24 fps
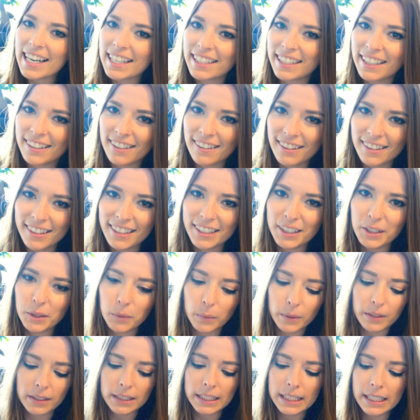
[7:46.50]
And another thing you
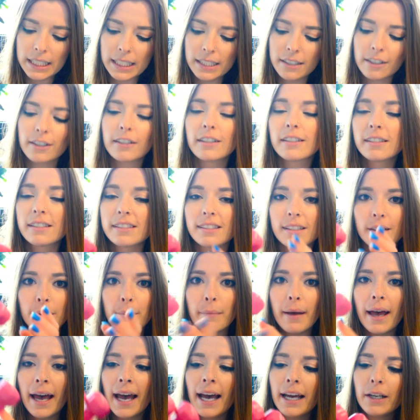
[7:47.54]
will need are
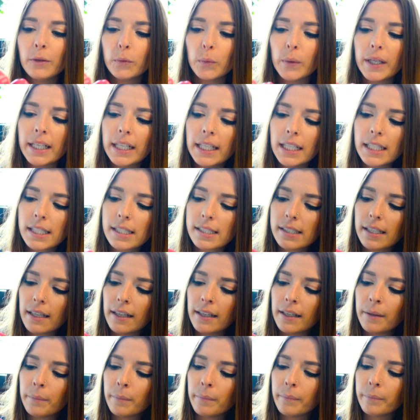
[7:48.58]
some hand weights.
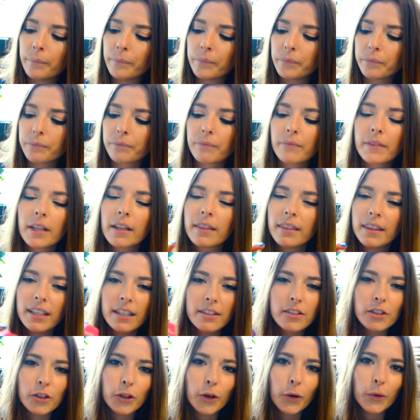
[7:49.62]

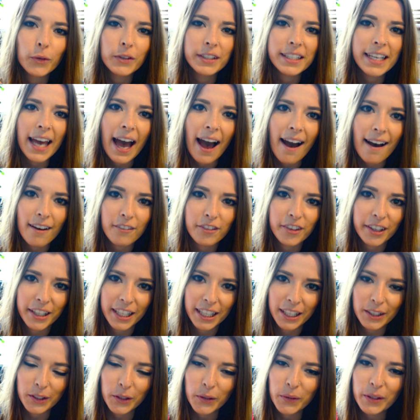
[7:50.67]
These are only half a
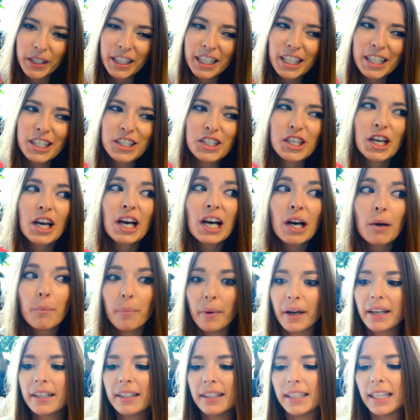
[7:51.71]
kilo each,
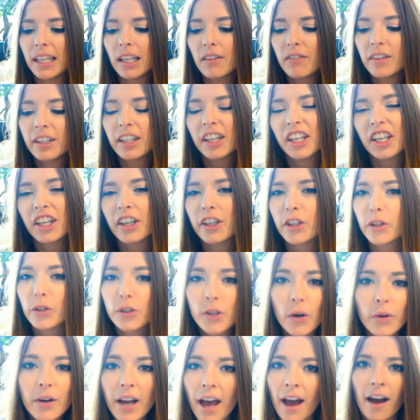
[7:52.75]
but even here you
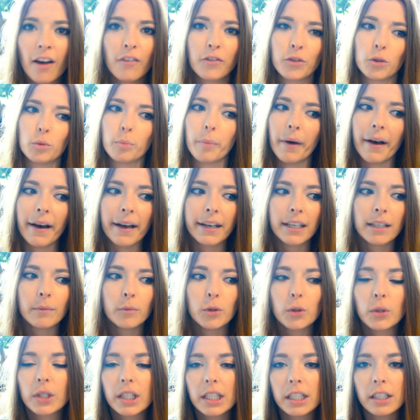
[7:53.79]
don't have to buy them.
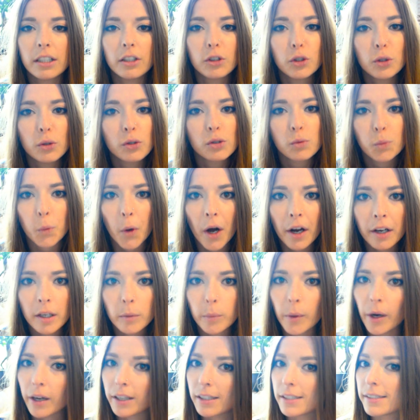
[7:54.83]
You can use water
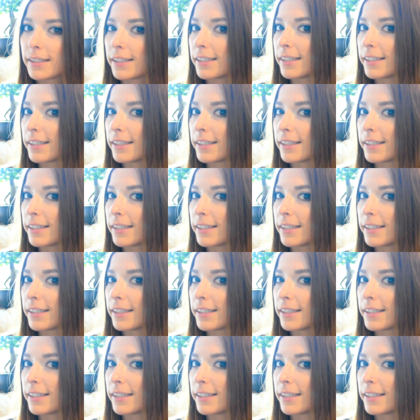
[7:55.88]
bottles